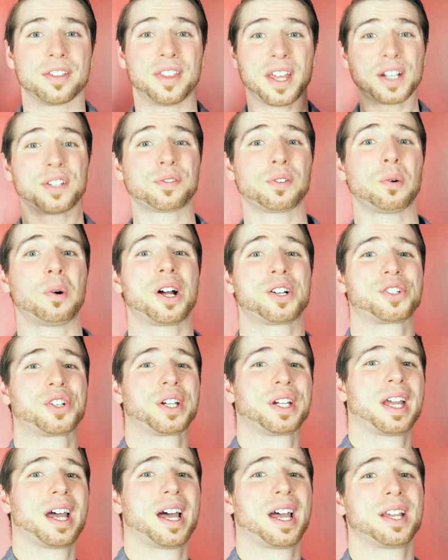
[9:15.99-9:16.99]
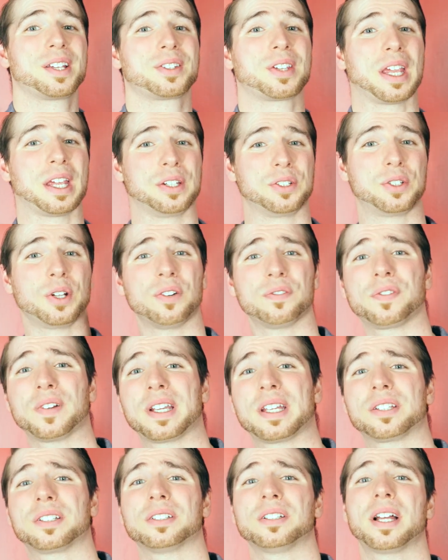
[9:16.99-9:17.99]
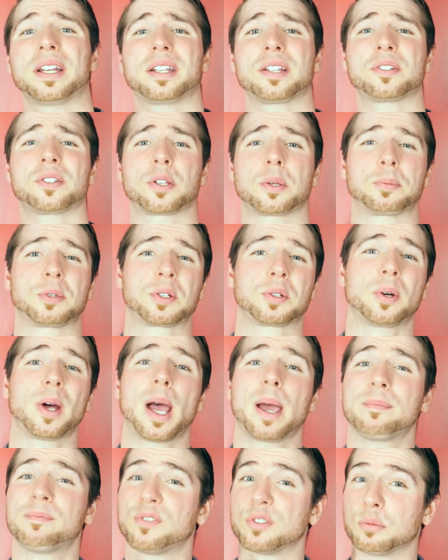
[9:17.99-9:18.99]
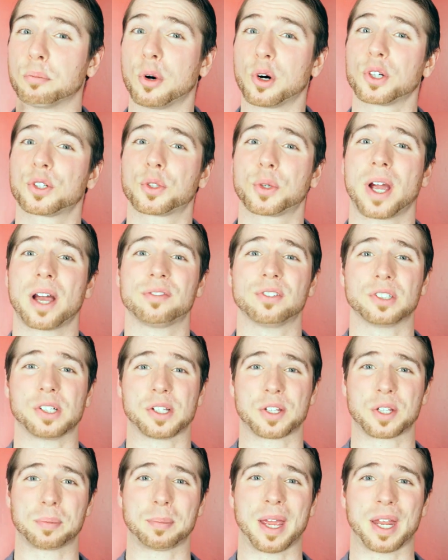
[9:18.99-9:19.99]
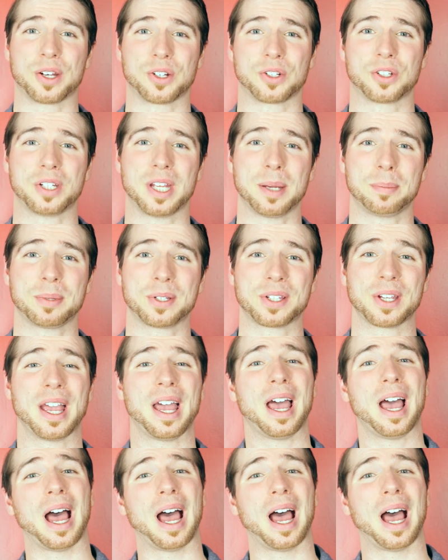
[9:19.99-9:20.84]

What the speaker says: Thanks for watching, guys, and don't forget to like and subscribe for more travel and Spanish tips.